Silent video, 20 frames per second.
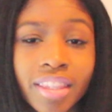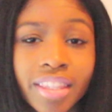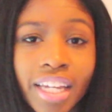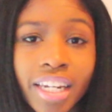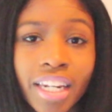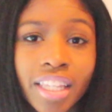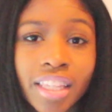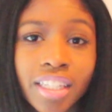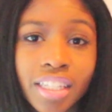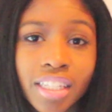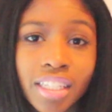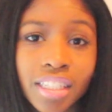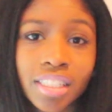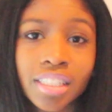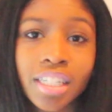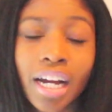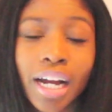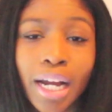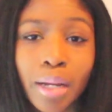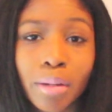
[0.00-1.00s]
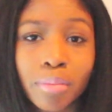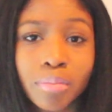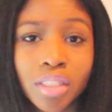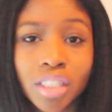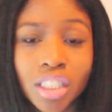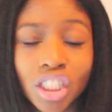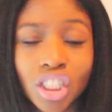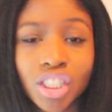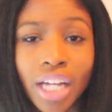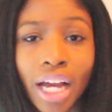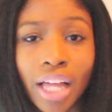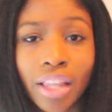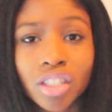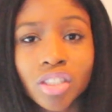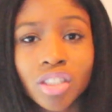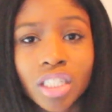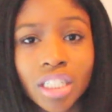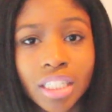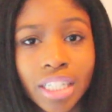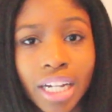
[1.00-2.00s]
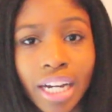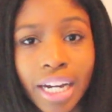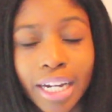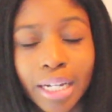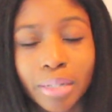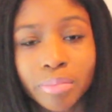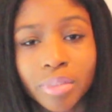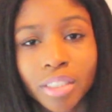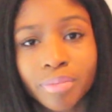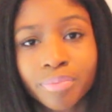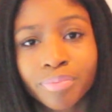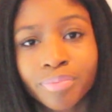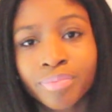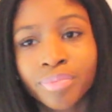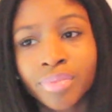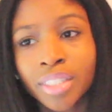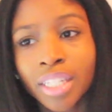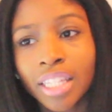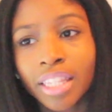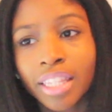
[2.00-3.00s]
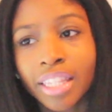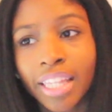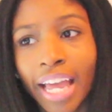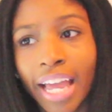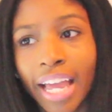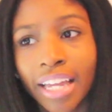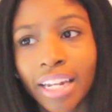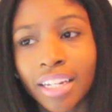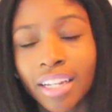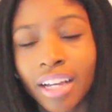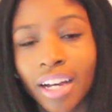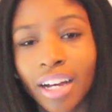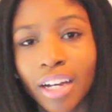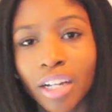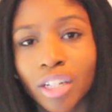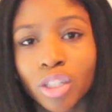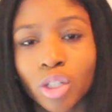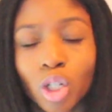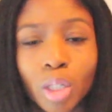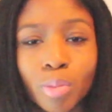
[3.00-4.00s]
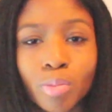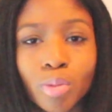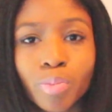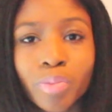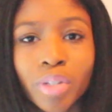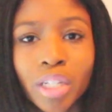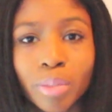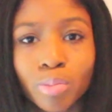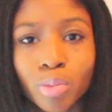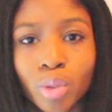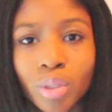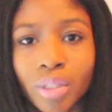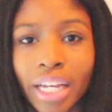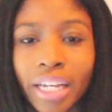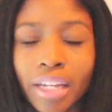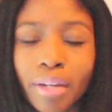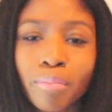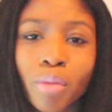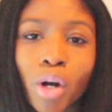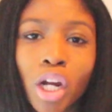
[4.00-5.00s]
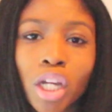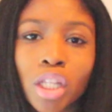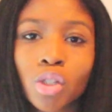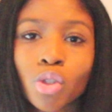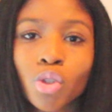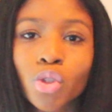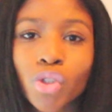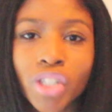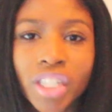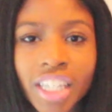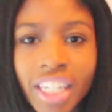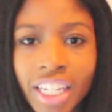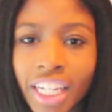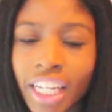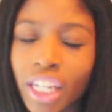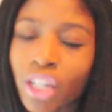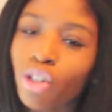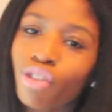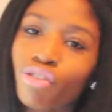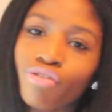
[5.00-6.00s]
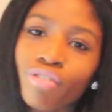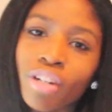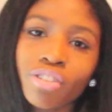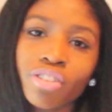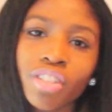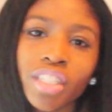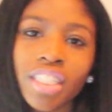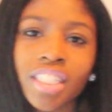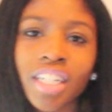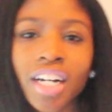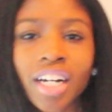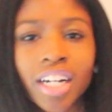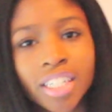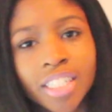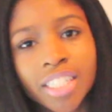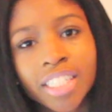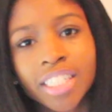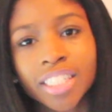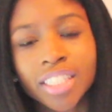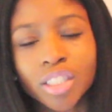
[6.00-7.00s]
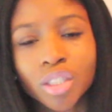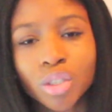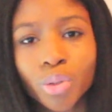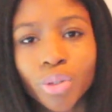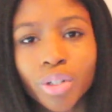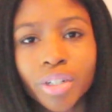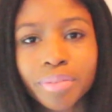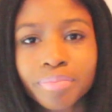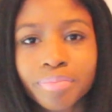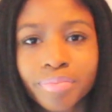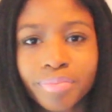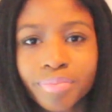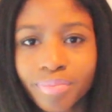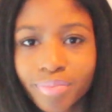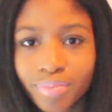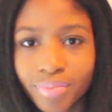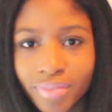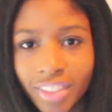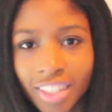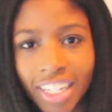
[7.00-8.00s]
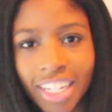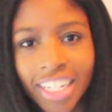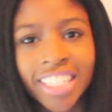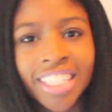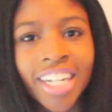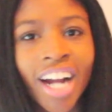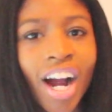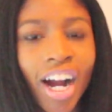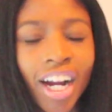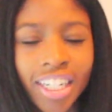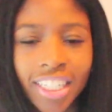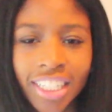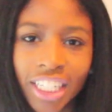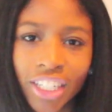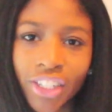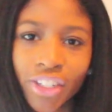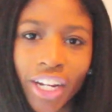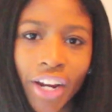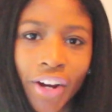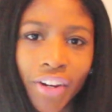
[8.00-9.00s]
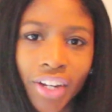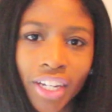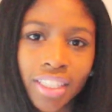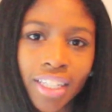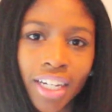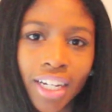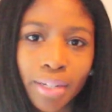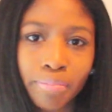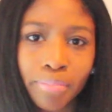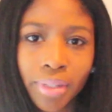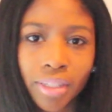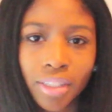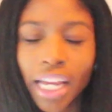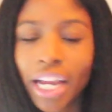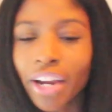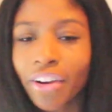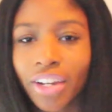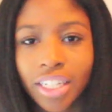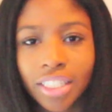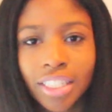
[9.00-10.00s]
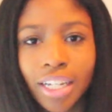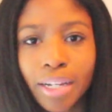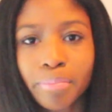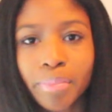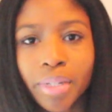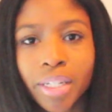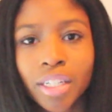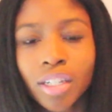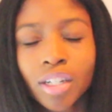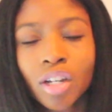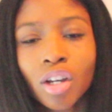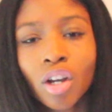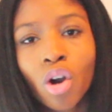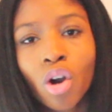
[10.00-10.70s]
that in these times, these challenging times, that notable people like Martin Luther King or Frederick Douglass or Gandhi or Harriet Tubman